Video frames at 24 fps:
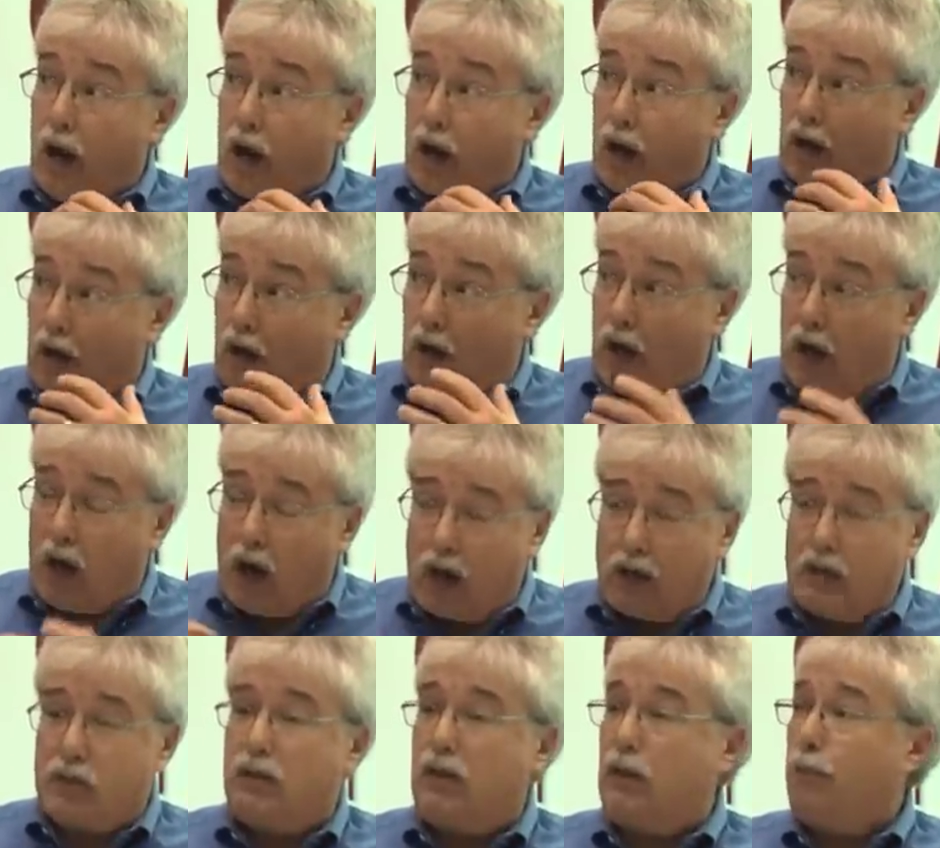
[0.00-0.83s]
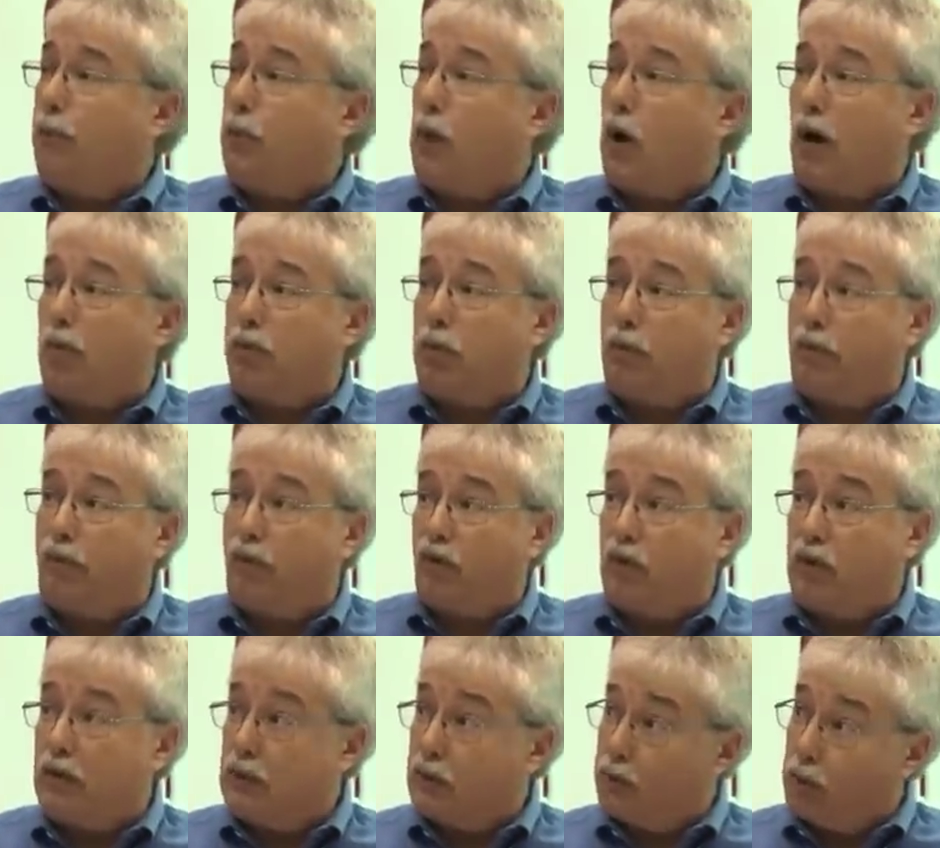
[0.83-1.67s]
A constant problem
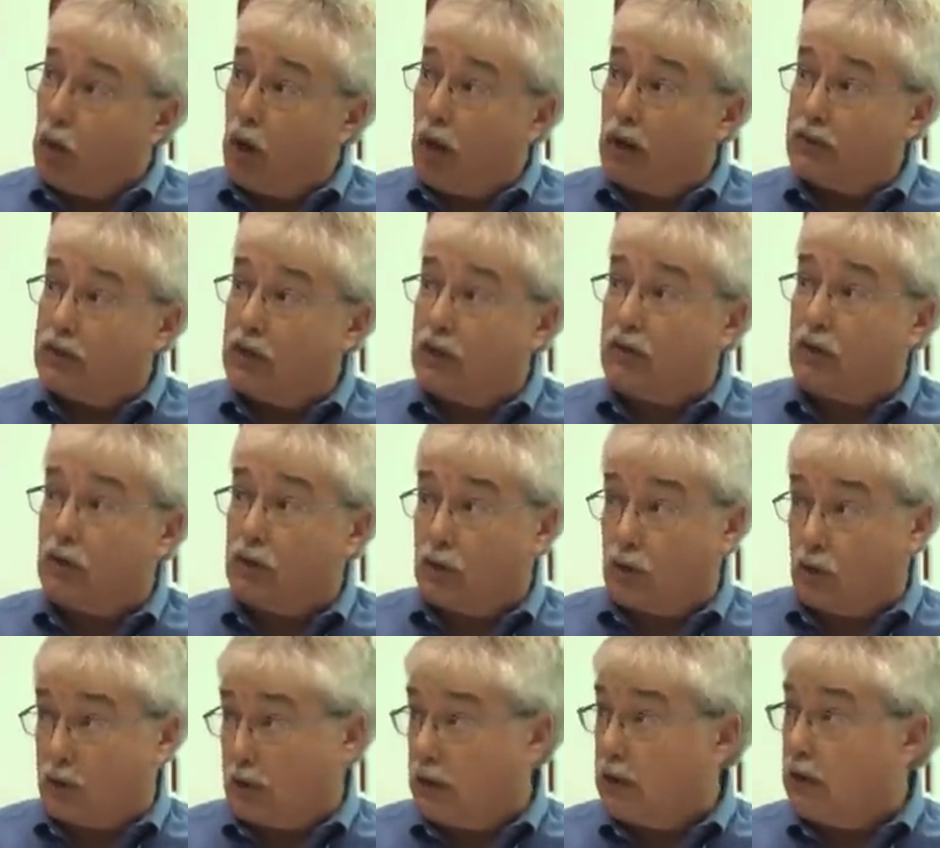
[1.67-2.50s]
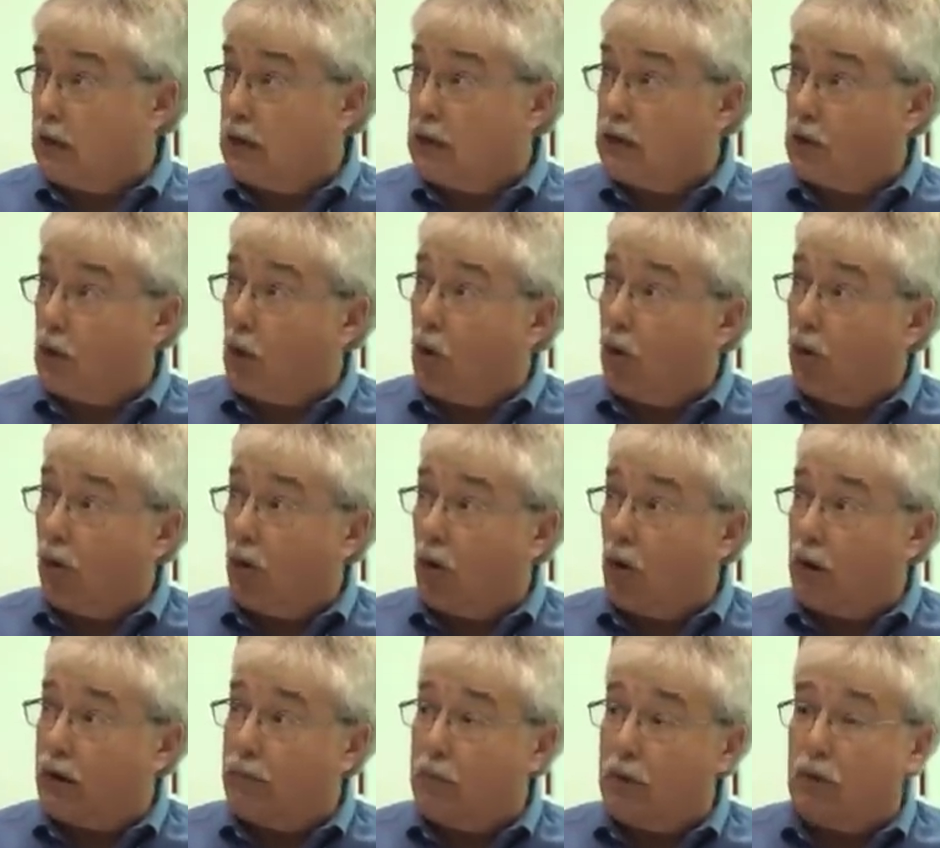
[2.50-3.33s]
for these processors is in these
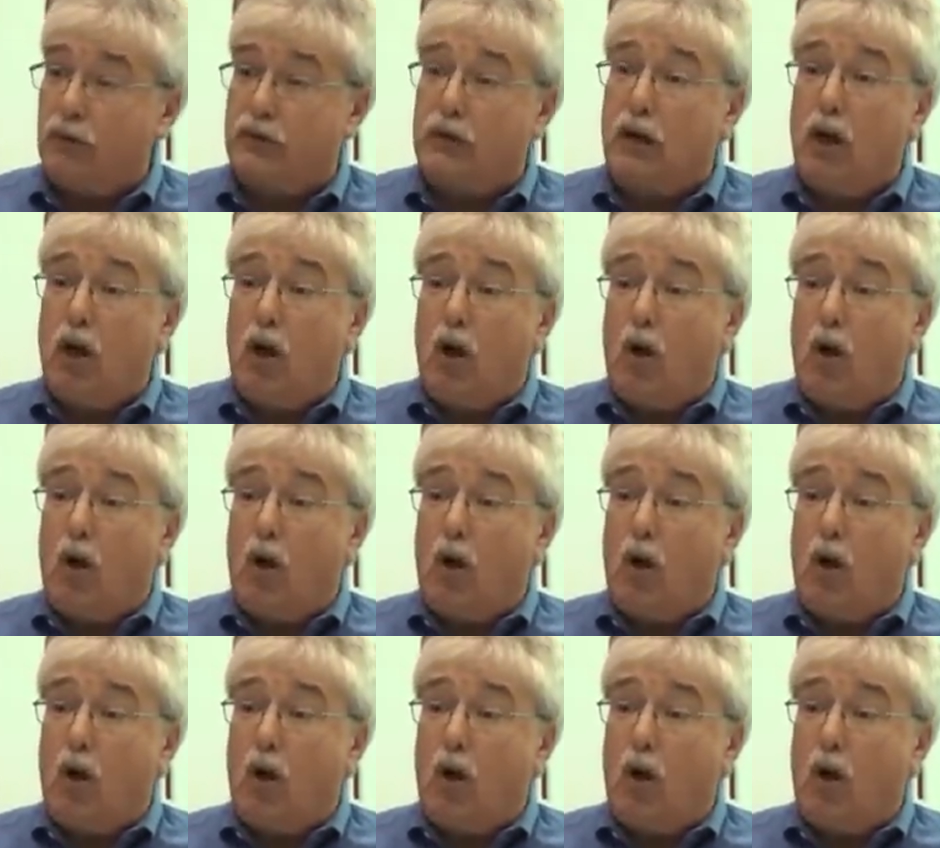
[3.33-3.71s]
colloid mills